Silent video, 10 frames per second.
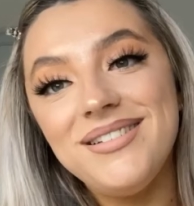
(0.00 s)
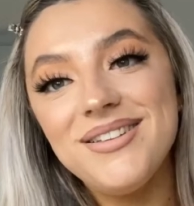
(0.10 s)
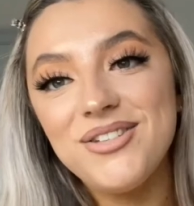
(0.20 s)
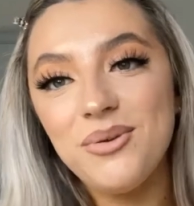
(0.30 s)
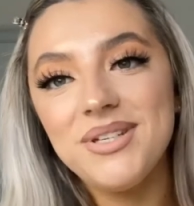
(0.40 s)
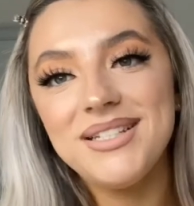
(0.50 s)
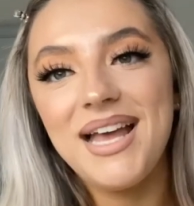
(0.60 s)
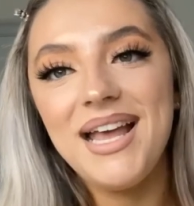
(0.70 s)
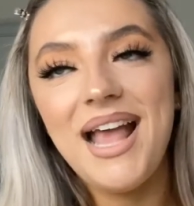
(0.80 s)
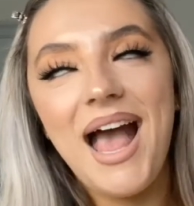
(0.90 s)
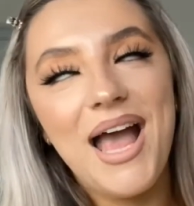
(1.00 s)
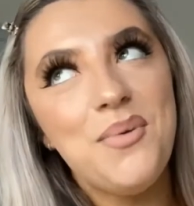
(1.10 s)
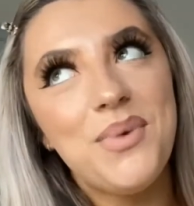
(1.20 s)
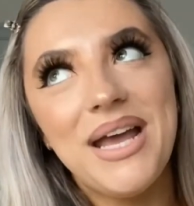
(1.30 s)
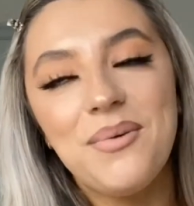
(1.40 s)
So today I'm
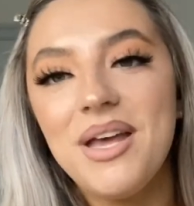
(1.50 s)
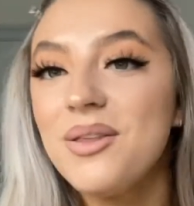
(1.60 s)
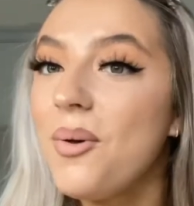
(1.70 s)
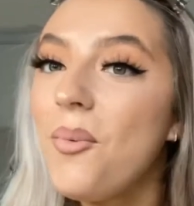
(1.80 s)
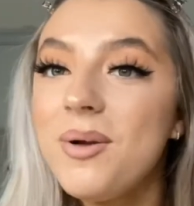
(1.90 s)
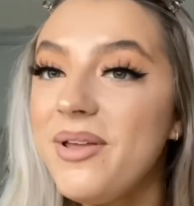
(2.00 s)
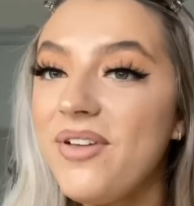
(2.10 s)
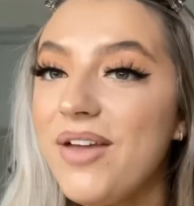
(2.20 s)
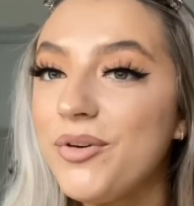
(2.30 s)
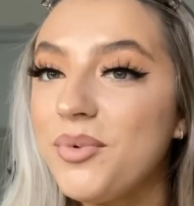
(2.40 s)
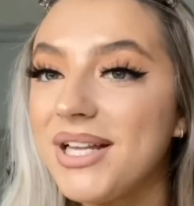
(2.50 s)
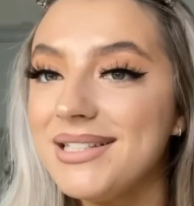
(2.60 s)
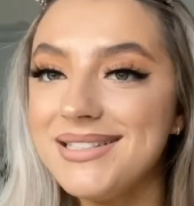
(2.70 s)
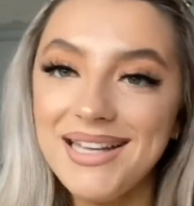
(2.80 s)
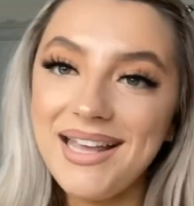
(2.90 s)
working with one of my favourite
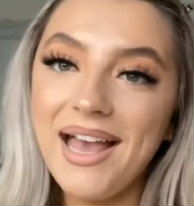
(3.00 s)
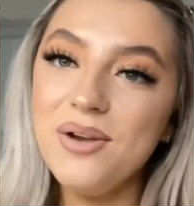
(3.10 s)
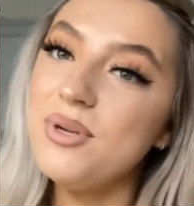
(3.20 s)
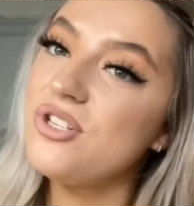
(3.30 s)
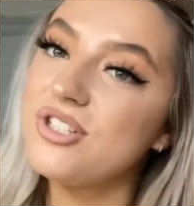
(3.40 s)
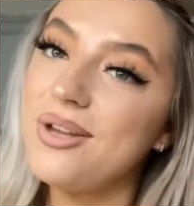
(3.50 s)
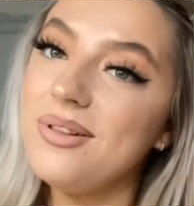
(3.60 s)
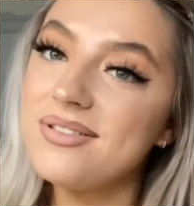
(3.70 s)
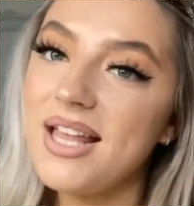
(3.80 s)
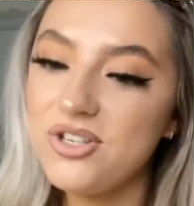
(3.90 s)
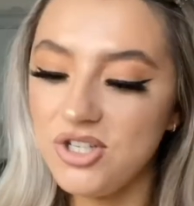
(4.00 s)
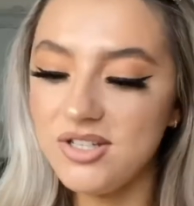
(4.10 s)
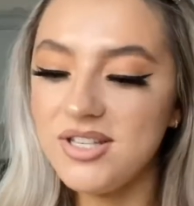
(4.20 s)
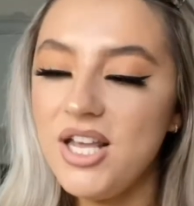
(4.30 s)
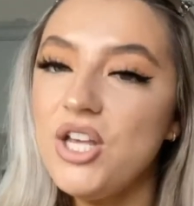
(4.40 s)
brands again, which is Lola's
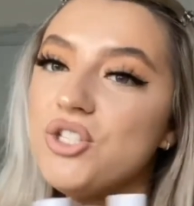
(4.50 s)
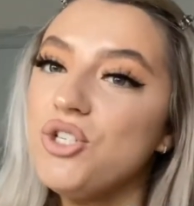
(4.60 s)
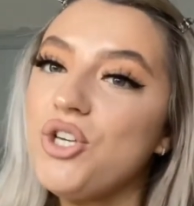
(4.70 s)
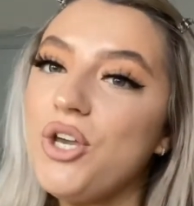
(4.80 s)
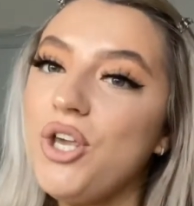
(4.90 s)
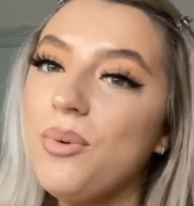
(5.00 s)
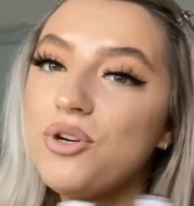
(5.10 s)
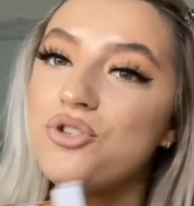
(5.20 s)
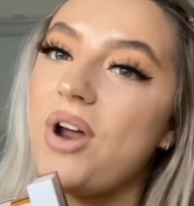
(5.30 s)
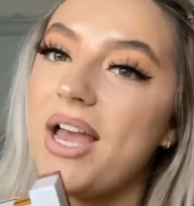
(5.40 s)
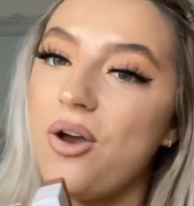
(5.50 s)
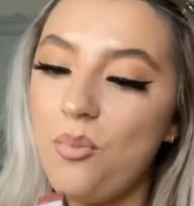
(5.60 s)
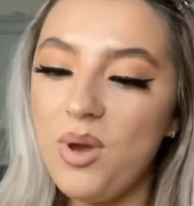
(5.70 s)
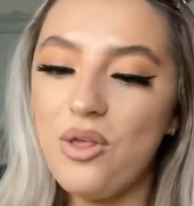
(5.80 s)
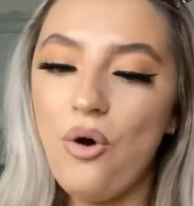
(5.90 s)
lashes, to show you a try on
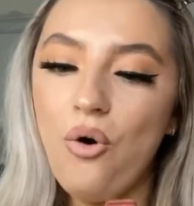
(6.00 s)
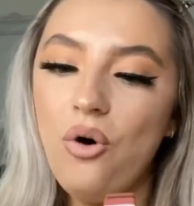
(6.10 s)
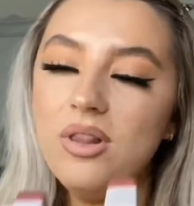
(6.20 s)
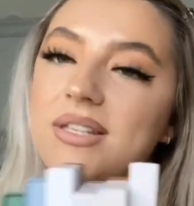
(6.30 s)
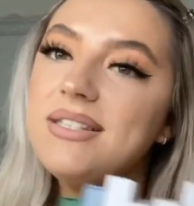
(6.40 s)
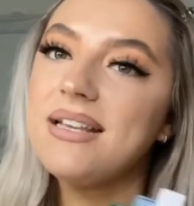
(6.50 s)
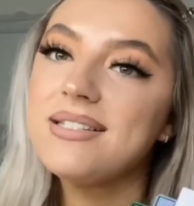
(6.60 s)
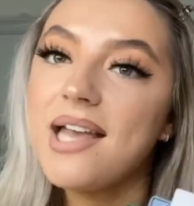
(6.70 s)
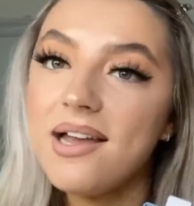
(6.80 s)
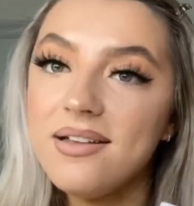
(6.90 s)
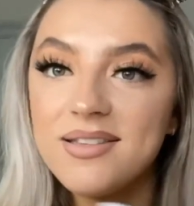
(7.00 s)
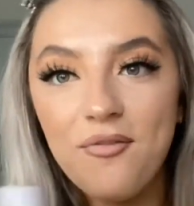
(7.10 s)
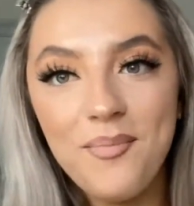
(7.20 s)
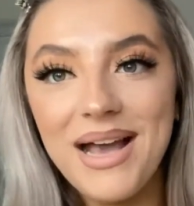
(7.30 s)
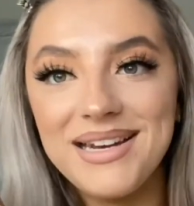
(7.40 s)
with all 6 styles of
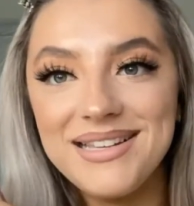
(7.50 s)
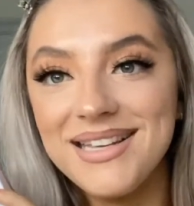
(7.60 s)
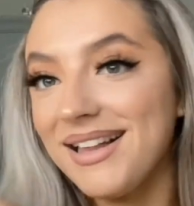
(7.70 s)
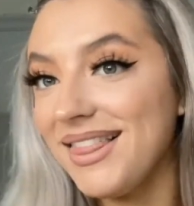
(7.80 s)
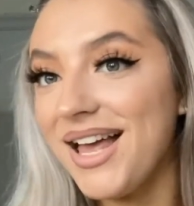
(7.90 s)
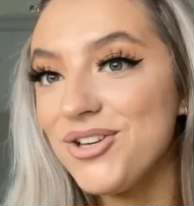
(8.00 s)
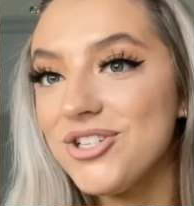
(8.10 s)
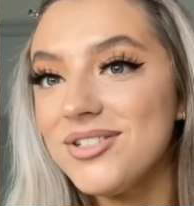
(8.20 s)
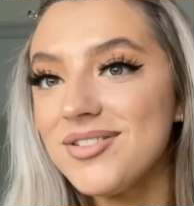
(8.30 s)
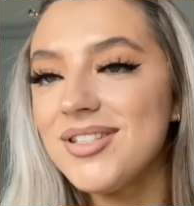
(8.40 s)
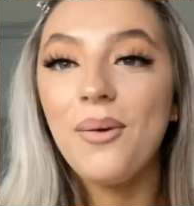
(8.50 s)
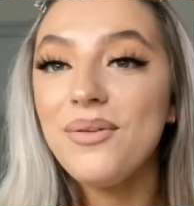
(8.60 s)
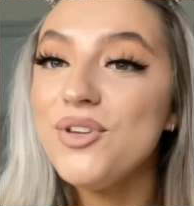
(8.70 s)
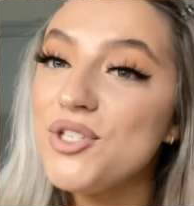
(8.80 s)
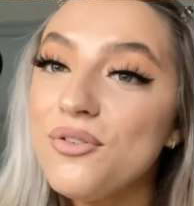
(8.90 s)
magnetic lashes. Now if
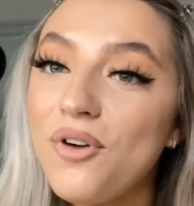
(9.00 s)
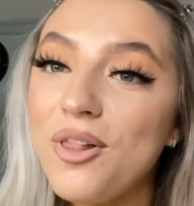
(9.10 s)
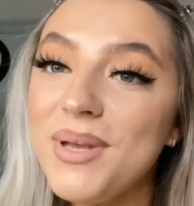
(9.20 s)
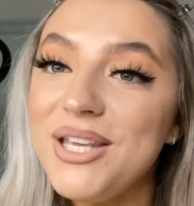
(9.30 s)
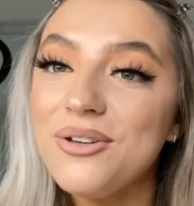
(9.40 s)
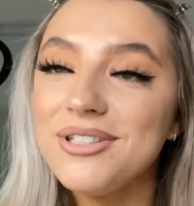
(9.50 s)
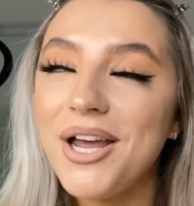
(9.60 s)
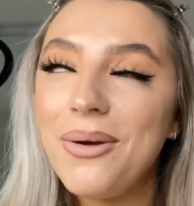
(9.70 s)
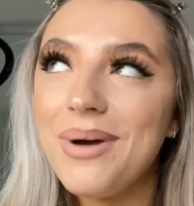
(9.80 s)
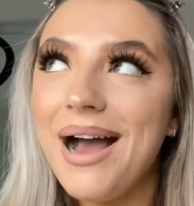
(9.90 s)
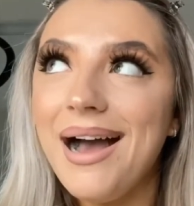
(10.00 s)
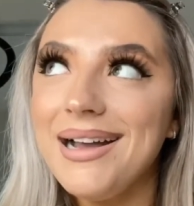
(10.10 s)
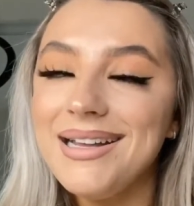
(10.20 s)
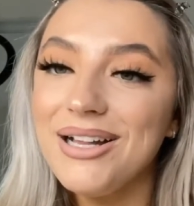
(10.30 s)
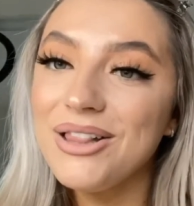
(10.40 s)
you do follow me, you'll know
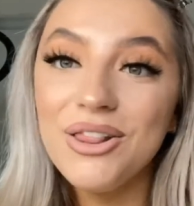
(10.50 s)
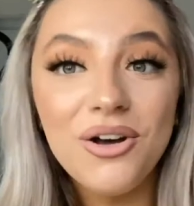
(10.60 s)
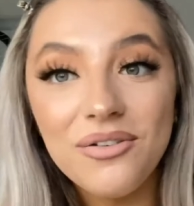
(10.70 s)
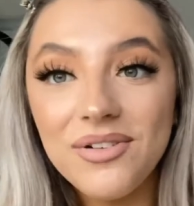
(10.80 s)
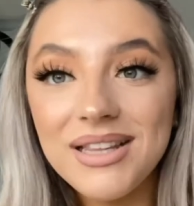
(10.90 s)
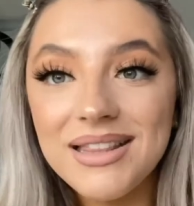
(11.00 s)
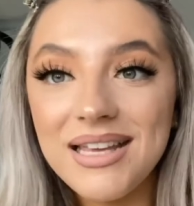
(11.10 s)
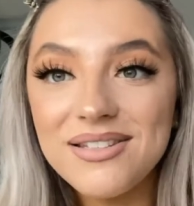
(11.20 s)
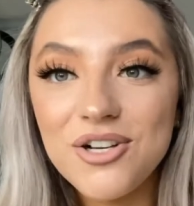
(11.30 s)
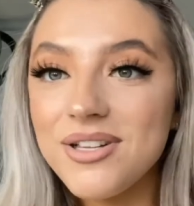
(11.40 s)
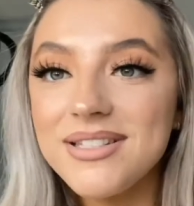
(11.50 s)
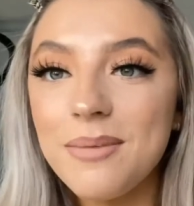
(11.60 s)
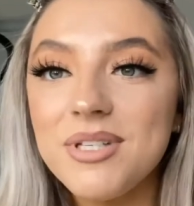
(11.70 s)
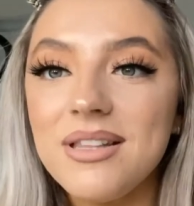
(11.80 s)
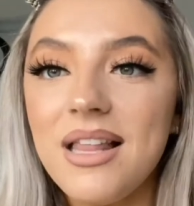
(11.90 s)
I love this
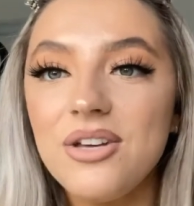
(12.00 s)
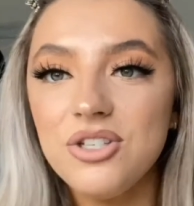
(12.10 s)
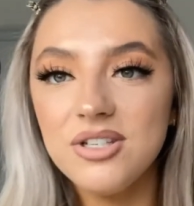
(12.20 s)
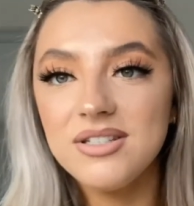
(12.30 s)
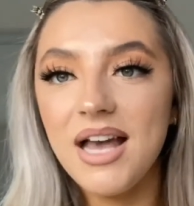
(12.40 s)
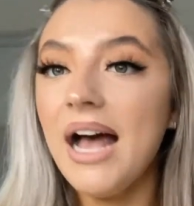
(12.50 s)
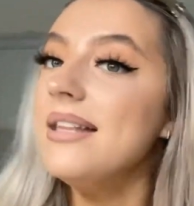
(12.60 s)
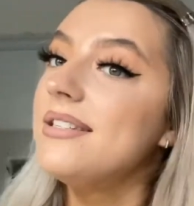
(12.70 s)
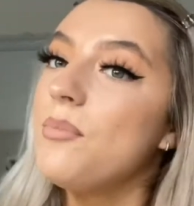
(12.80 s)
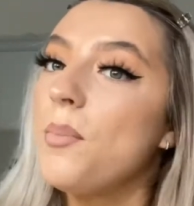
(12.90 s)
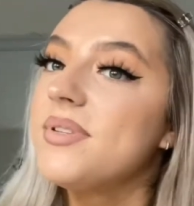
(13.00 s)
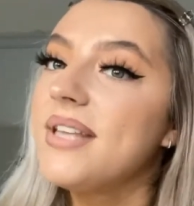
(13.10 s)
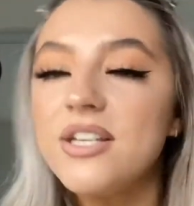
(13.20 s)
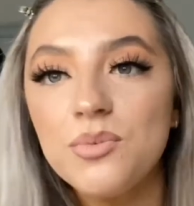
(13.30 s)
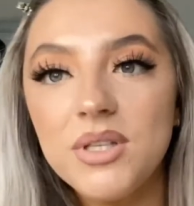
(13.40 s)
concept of the lashes and I'm
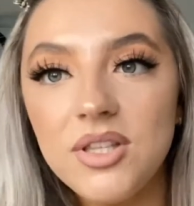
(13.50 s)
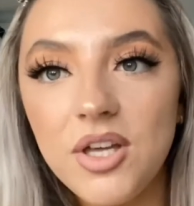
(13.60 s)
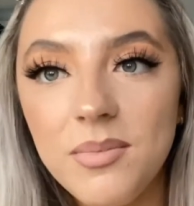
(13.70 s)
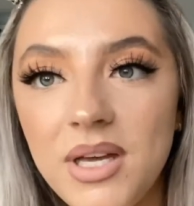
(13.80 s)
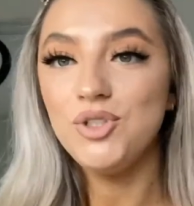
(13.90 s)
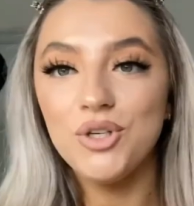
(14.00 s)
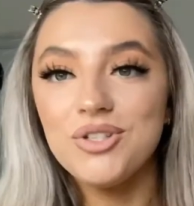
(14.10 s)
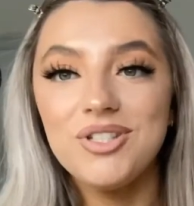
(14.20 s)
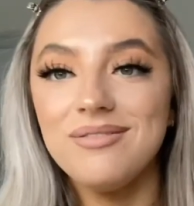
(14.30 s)
obsessed with them. Just